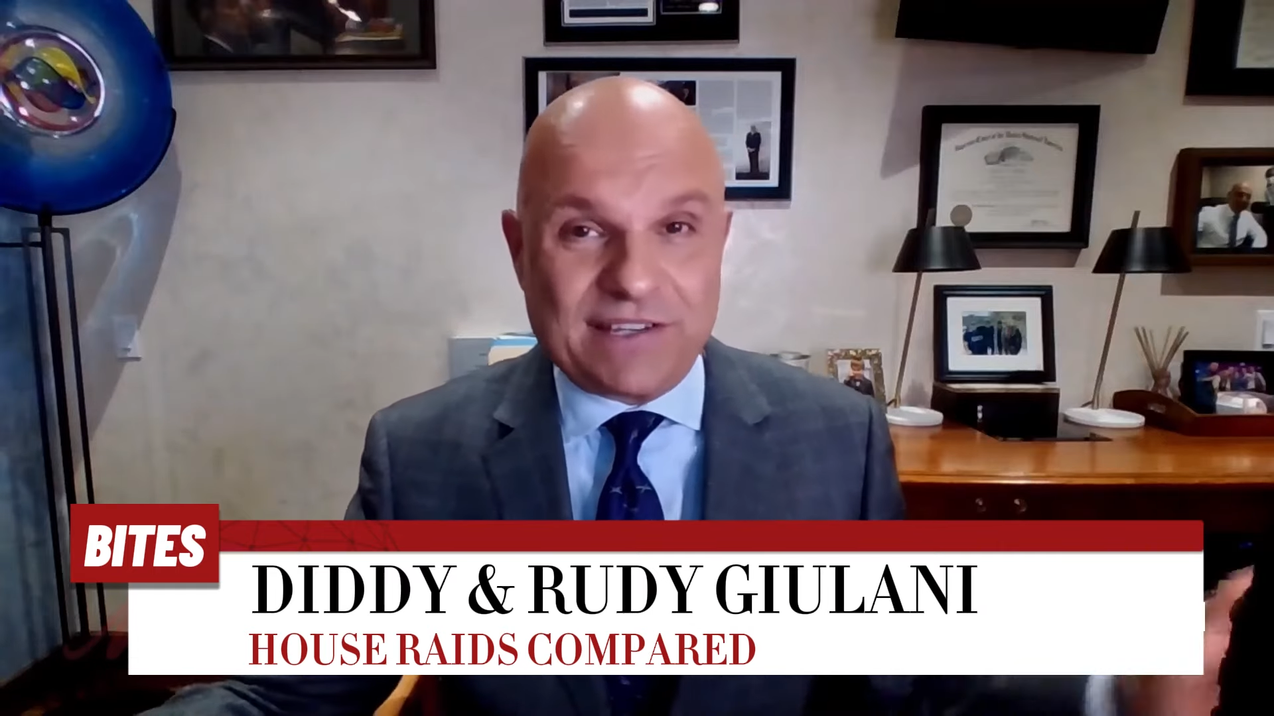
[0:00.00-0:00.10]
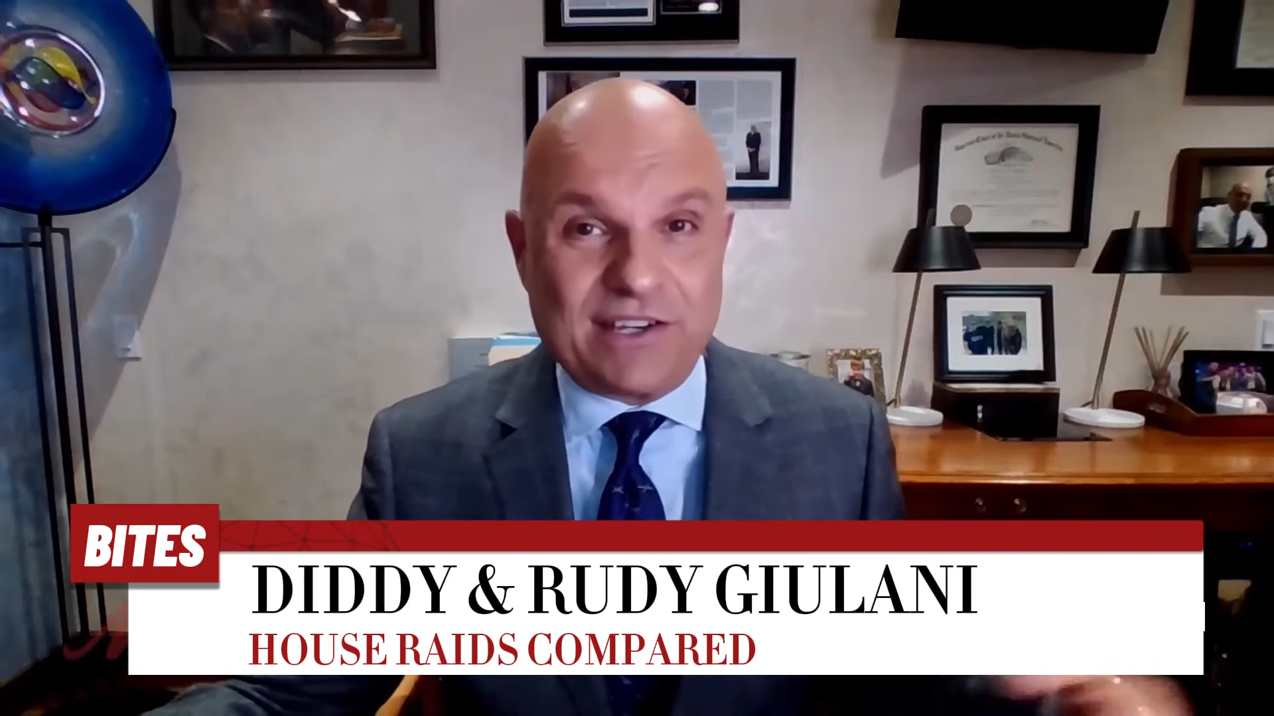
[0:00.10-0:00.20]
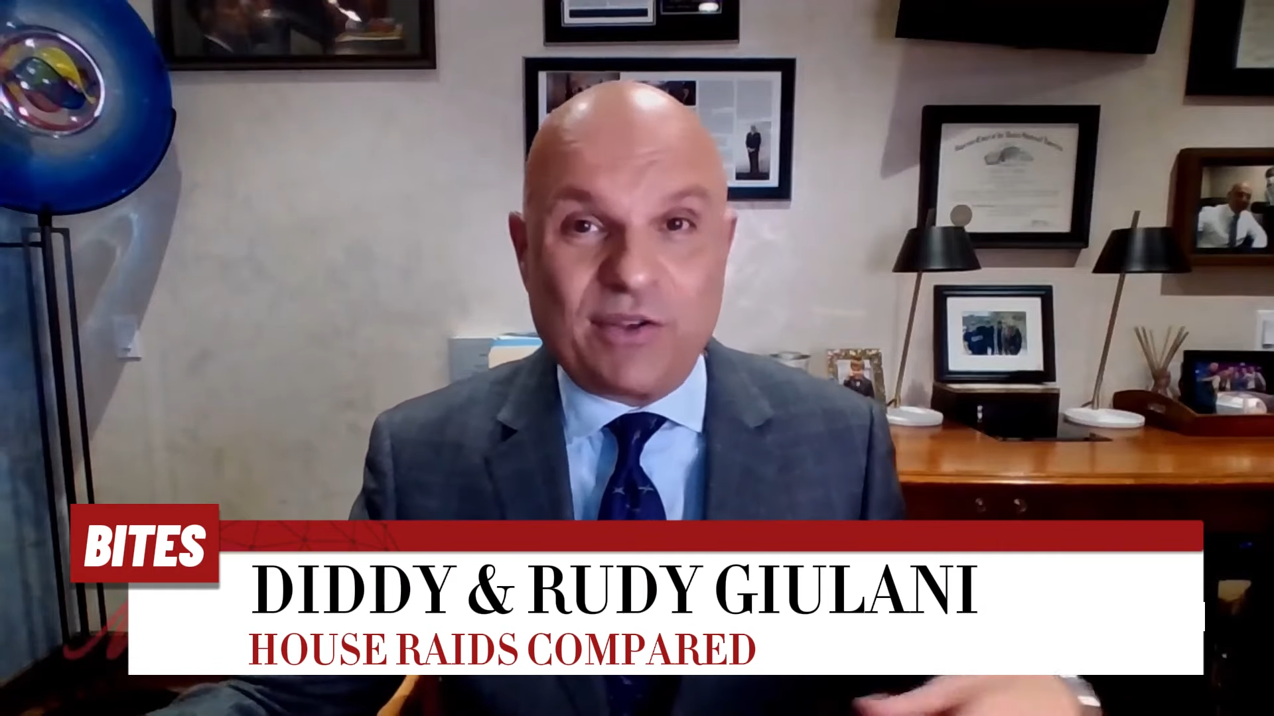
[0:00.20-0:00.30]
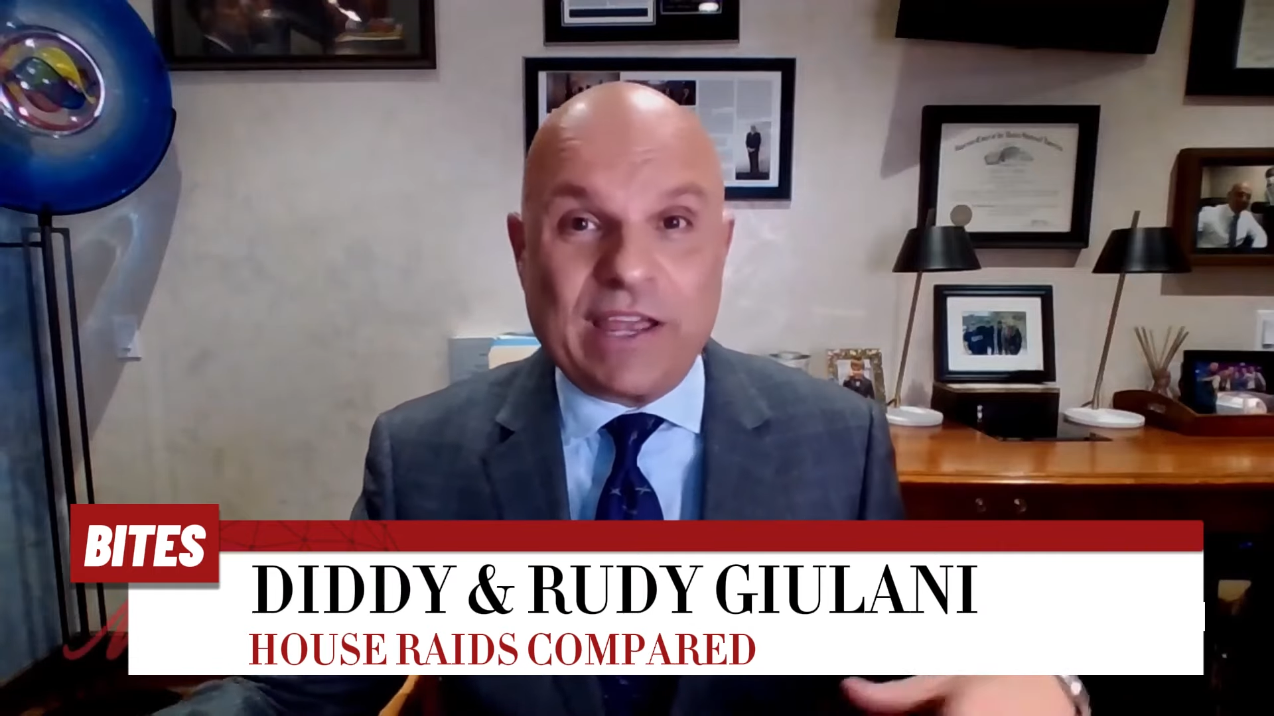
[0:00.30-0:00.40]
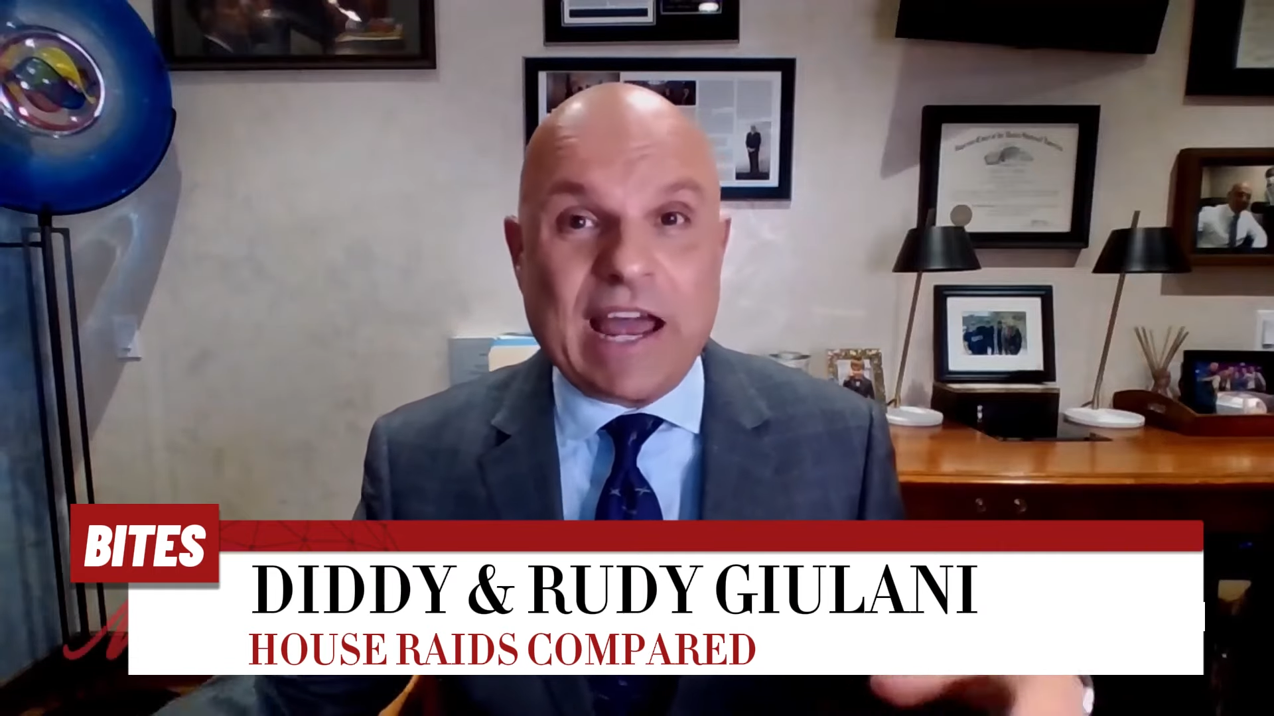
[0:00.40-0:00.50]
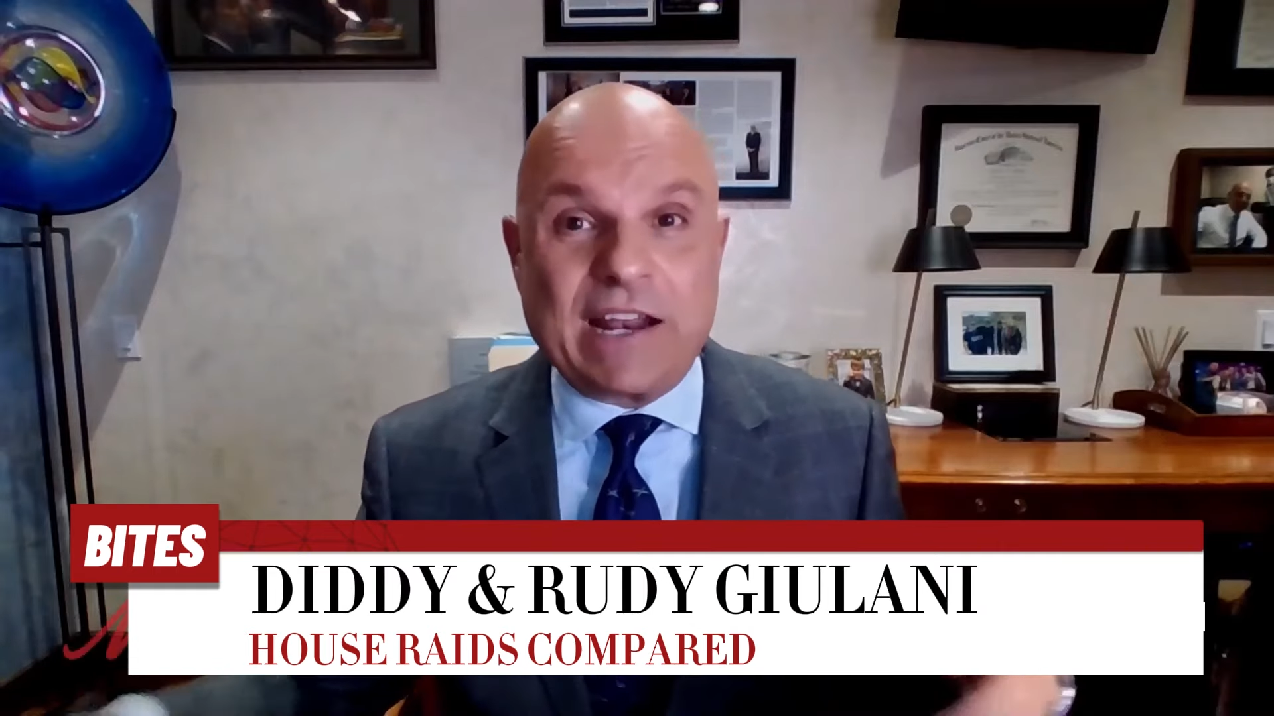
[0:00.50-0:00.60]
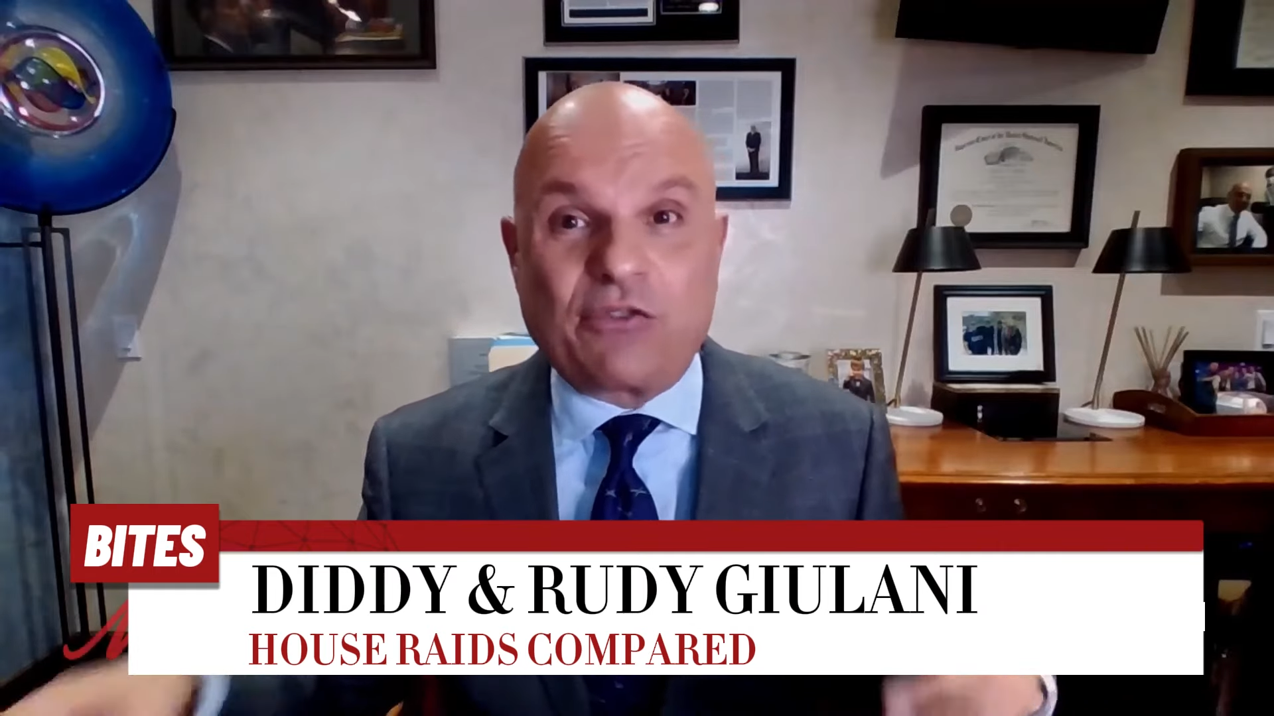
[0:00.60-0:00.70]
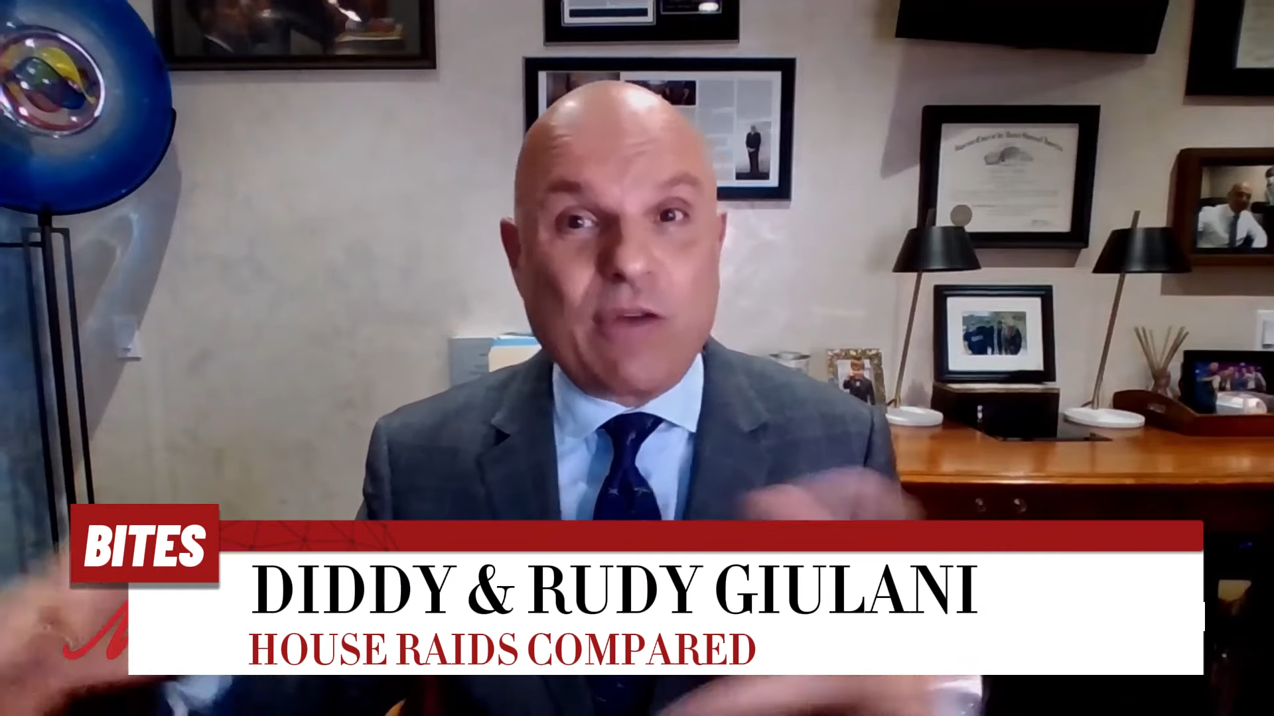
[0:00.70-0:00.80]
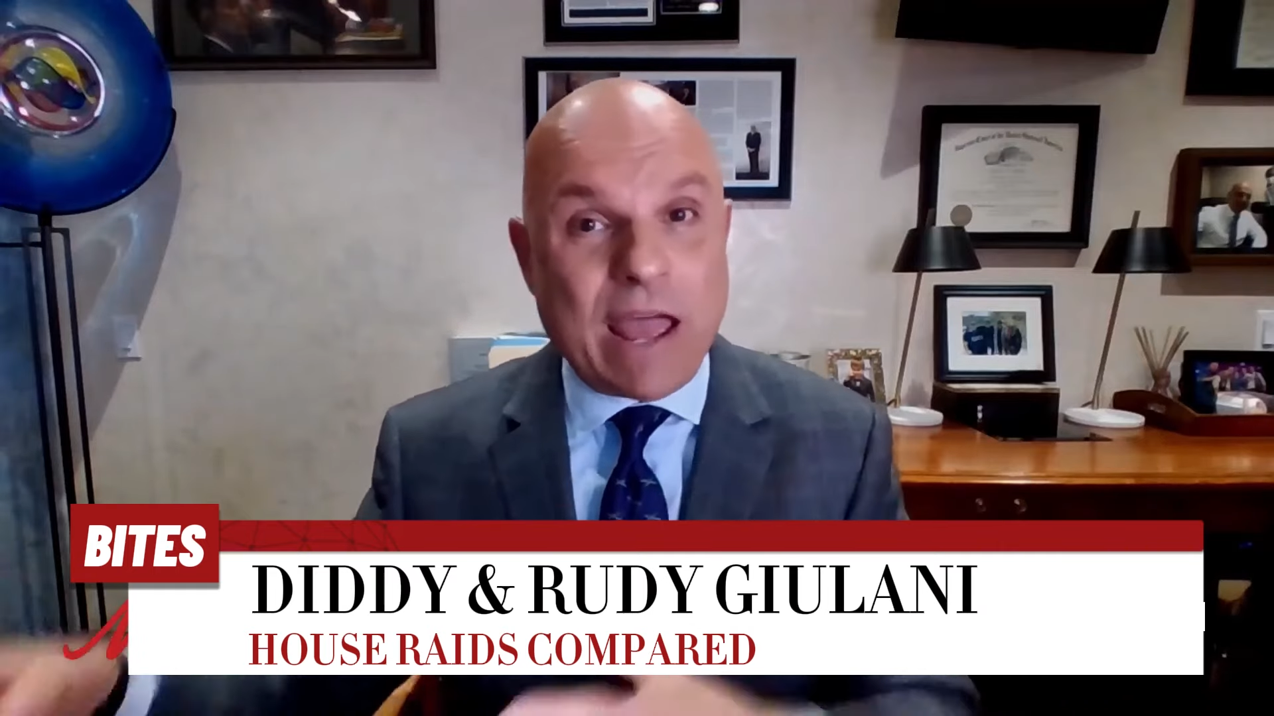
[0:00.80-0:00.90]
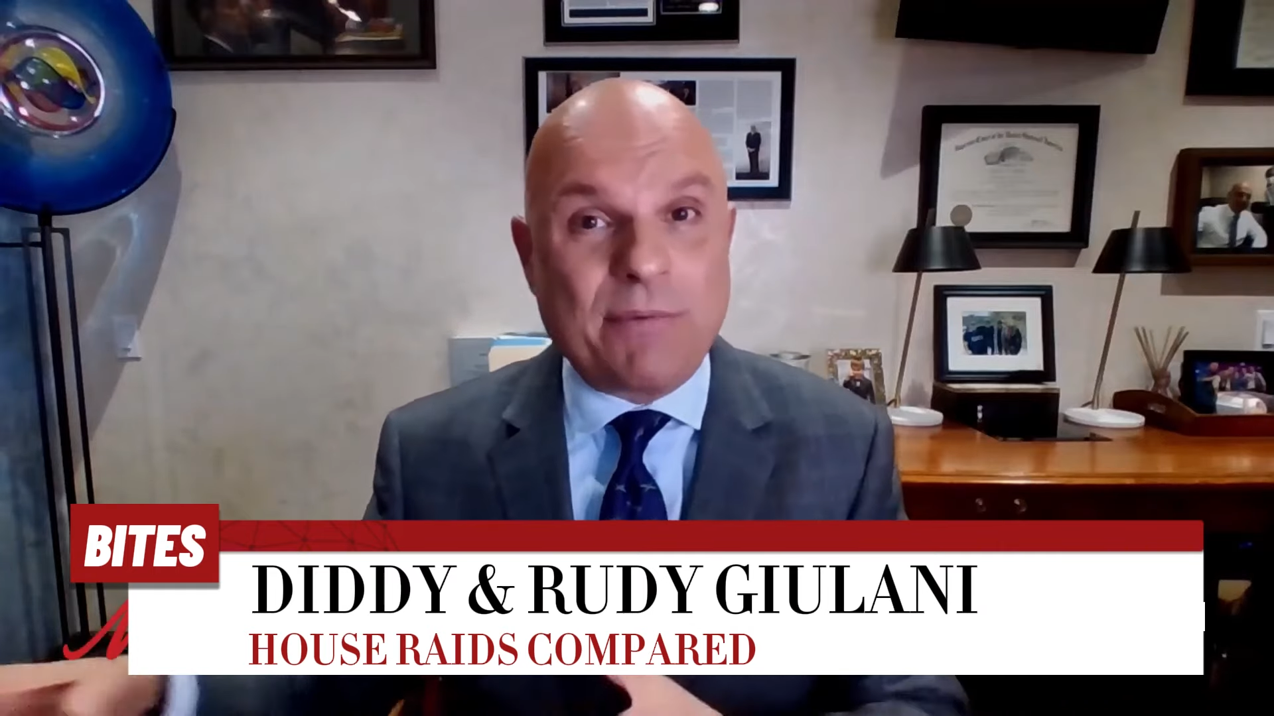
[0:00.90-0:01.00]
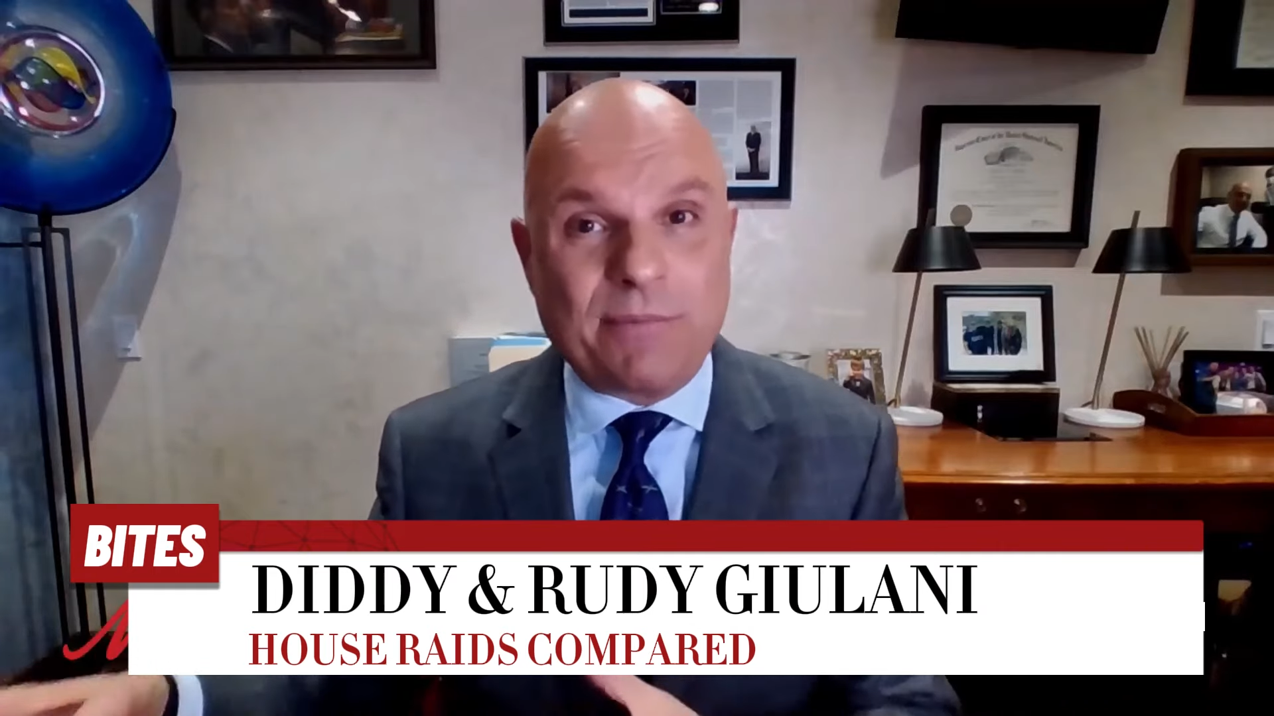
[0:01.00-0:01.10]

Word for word: and, you know, they kind of grab